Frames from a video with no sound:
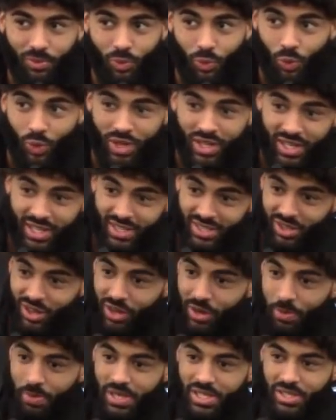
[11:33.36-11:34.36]
what is
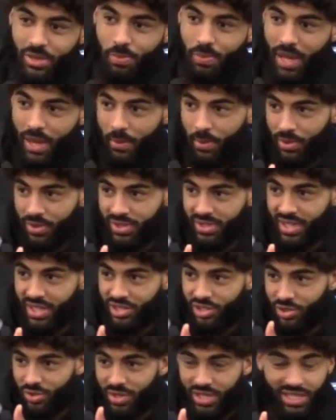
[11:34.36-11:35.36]
on a piece of paper
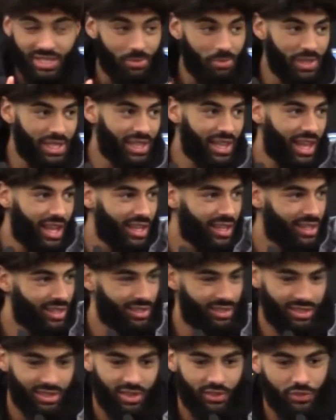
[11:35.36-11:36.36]
says you need to be like.
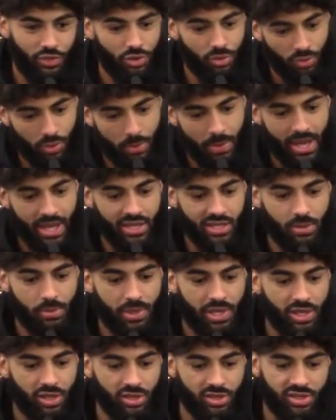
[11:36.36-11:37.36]
If you remain to
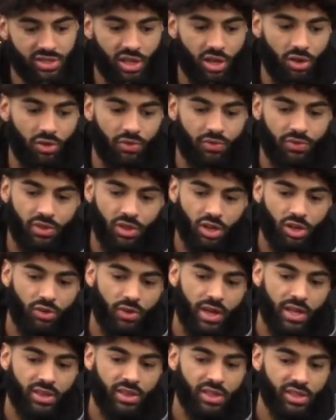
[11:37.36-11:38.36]
be yourself, the
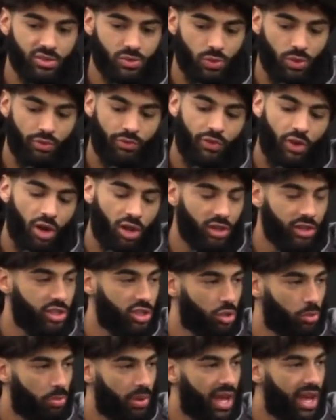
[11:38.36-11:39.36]
correct things will fall in
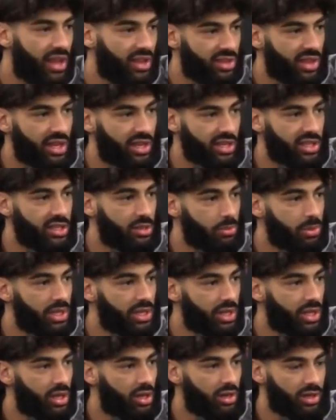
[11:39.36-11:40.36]
your path that need to be
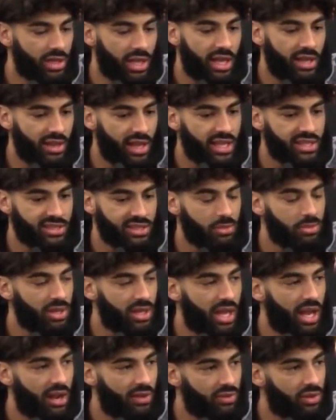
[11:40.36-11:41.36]
there. And that's something
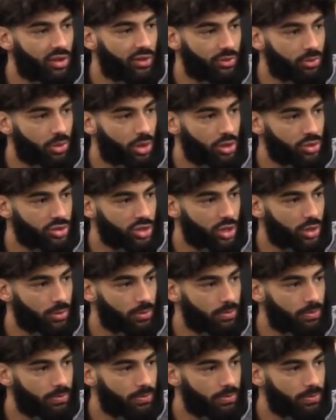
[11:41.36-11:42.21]
that I've learned from Coach Trent.